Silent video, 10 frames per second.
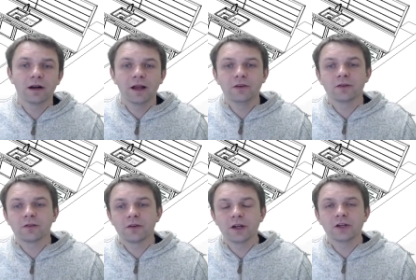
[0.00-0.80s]
and your
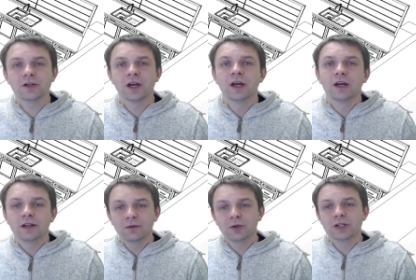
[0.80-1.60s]
fridge,
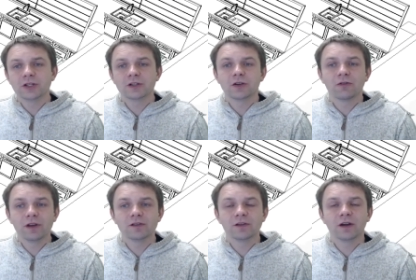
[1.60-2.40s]
which is the
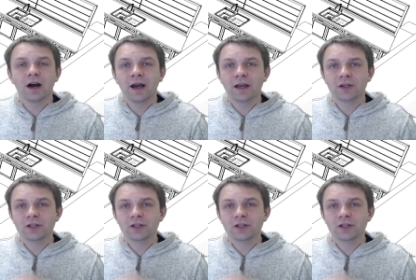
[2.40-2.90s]
reason I